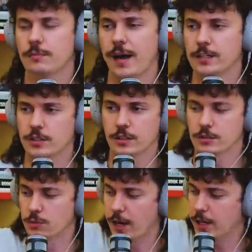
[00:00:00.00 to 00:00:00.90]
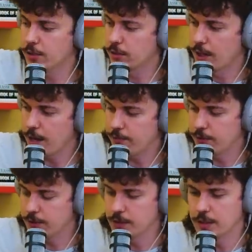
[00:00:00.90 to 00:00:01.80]
back to regular life,
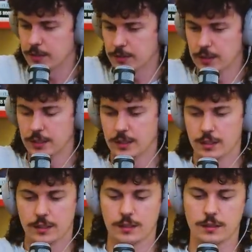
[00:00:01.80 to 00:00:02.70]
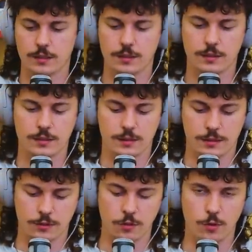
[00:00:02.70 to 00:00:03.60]
you know,
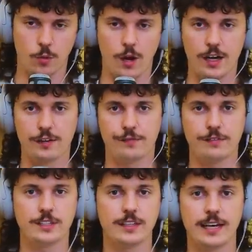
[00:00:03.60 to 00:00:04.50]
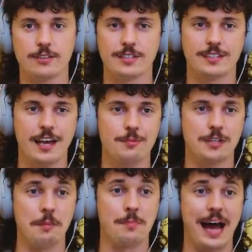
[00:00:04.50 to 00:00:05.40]
no more walking 15,000
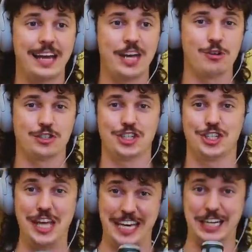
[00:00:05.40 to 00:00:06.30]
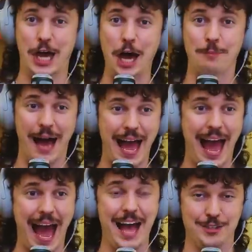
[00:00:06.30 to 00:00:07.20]
steps. I'm back here sitting on my
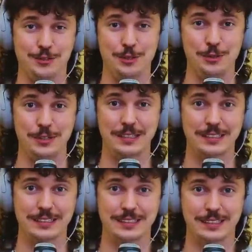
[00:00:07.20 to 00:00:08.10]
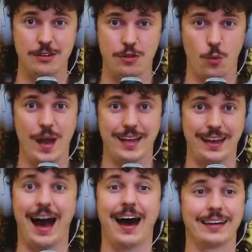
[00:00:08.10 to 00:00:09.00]
ass, dude, the way
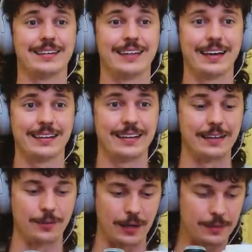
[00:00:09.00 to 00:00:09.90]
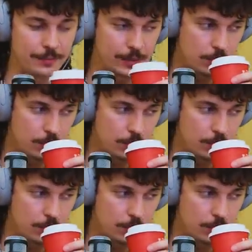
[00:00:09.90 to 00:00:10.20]
God intended it. Right.